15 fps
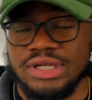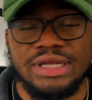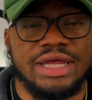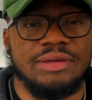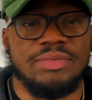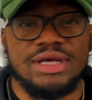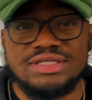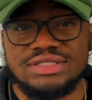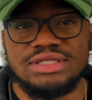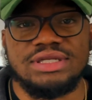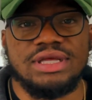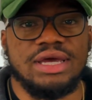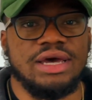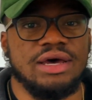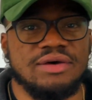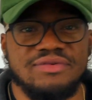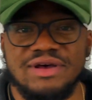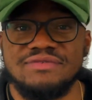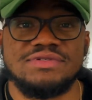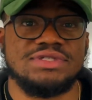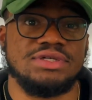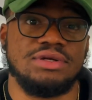they basically have.
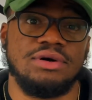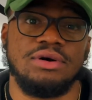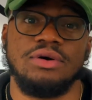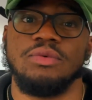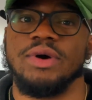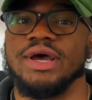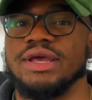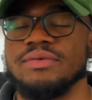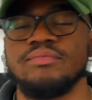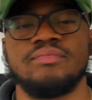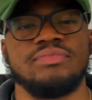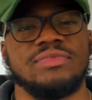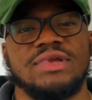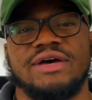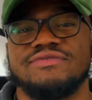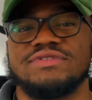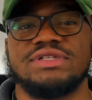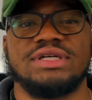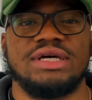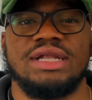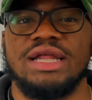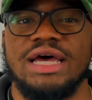I've seen all white, I've seen
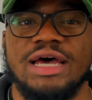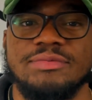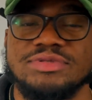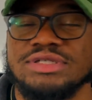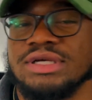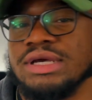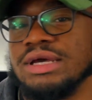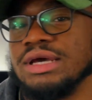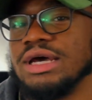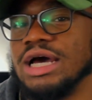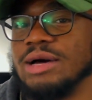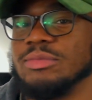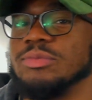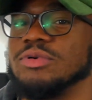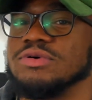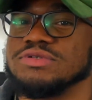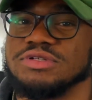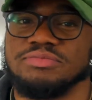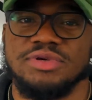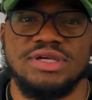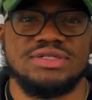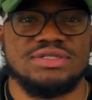collabs. I'm gonna post some
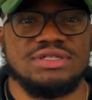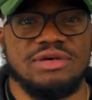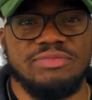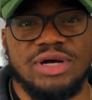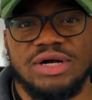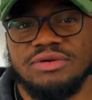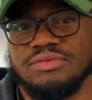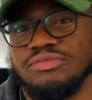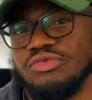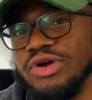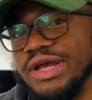pictures about them right